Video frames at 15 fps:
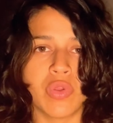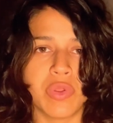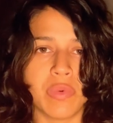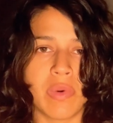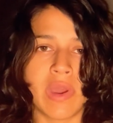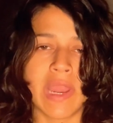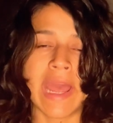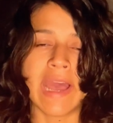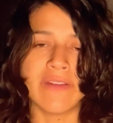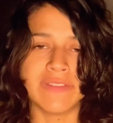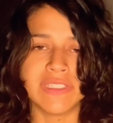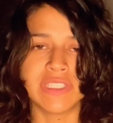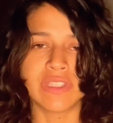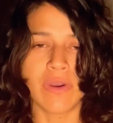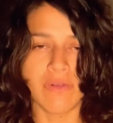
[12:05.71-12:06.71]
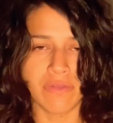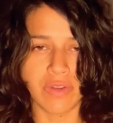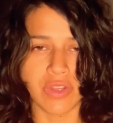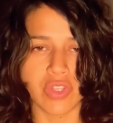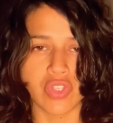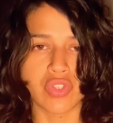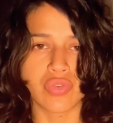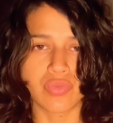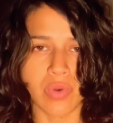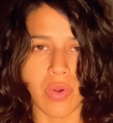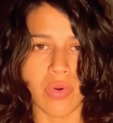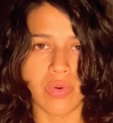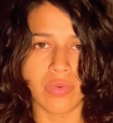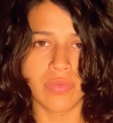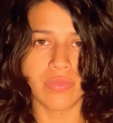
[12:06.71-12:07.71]
You want to have
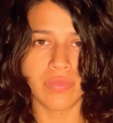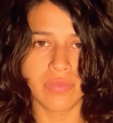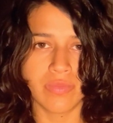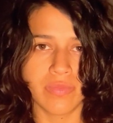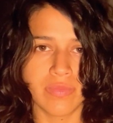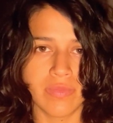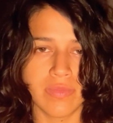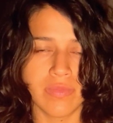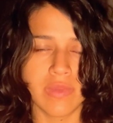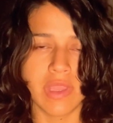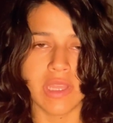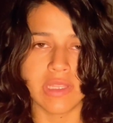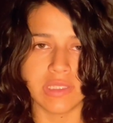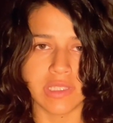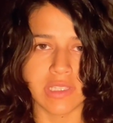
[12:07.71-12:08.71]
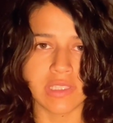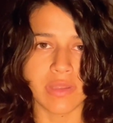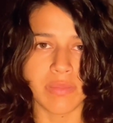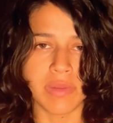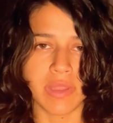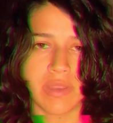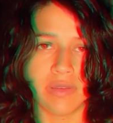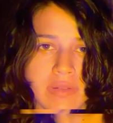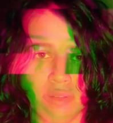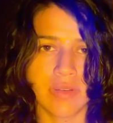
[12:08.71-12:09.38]
self-control and discipline.